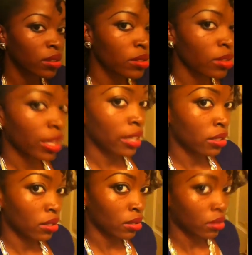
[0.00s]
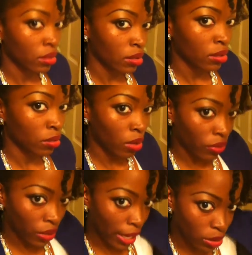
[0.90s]
So that's one
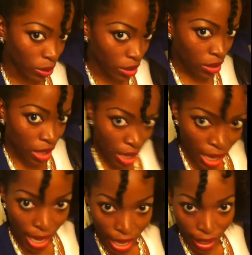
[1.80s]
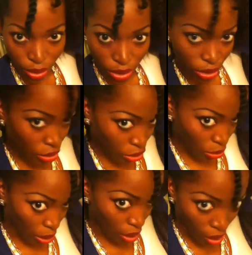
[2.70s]
flat twist. And I usually just
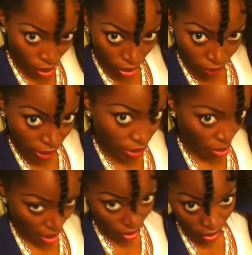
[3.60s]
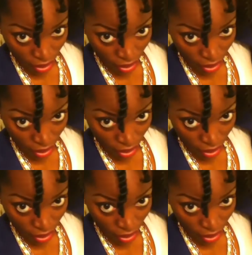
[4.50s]
do all of this about